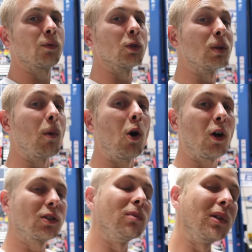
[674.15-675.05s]
for some
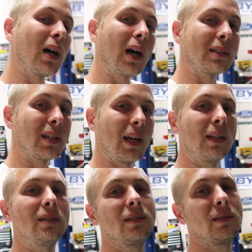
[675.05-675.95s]
awesome
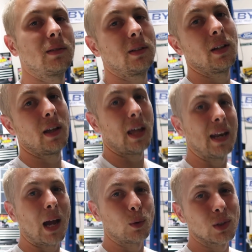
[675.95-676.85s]
content.
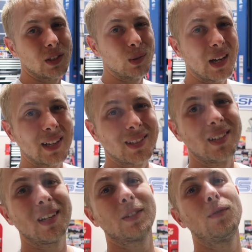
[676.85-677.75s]
And I will see you guys in
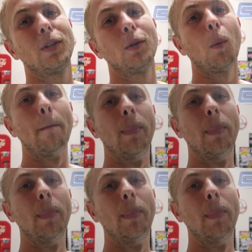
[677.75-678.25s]
the next video.